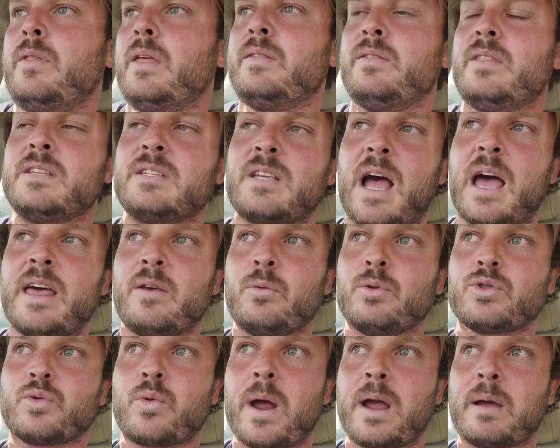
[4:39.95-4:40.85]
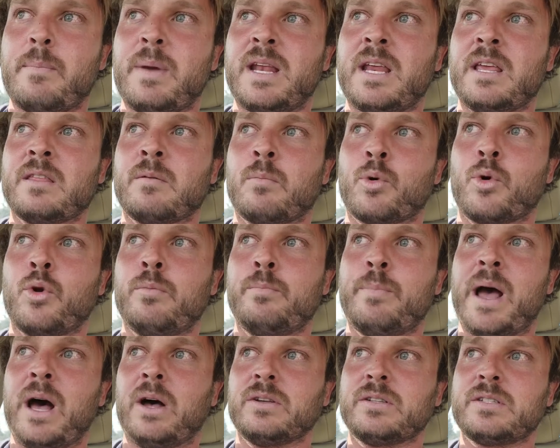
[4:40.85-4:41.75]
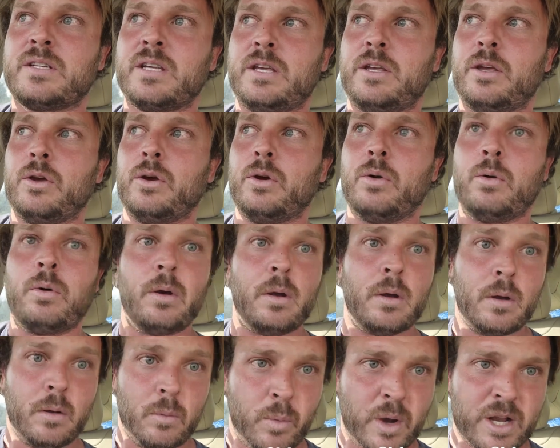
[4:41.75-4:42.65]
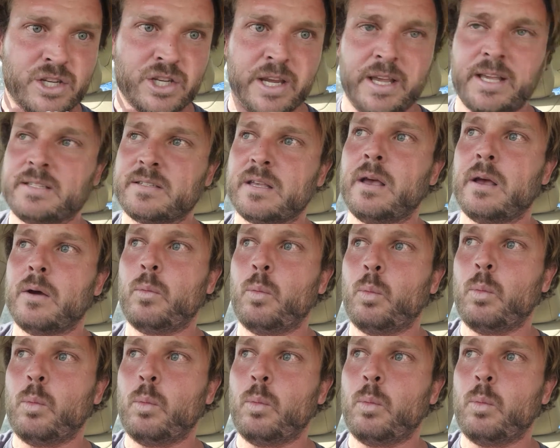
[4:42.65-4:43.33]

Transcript: This guy that was recommending the Maroon Bells to you, which is...